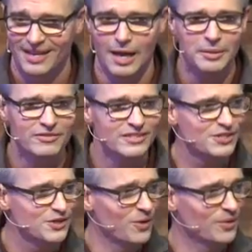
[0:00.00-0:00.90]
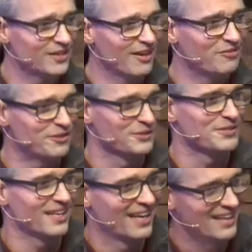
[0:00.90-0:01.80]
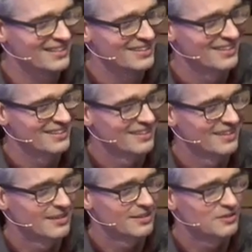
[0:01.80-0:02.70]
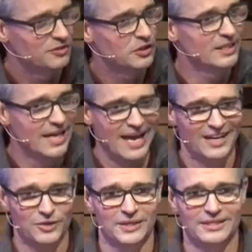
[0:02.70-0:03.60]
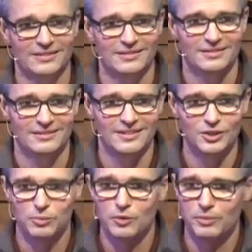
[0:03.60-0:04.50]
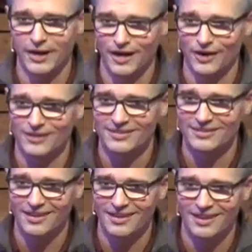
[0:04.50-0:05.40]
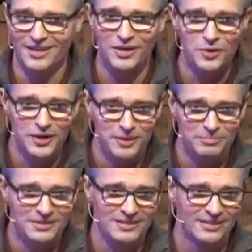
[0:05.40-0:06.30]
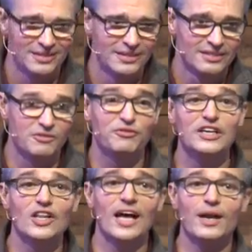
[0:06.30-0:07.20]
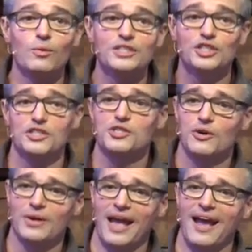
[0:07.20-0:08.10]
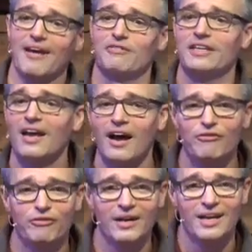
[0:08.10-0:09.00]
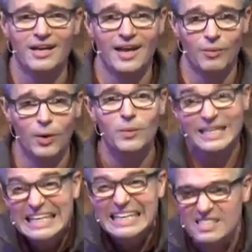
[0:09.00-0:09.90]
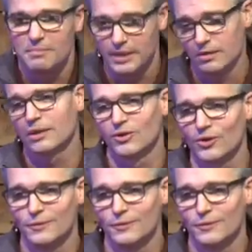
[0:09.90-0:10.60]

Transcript: How many of us know what that feels like? To feel inadequate, ill prepared, unequipped, to feel like we just don't have enough, and what we need is a miracle.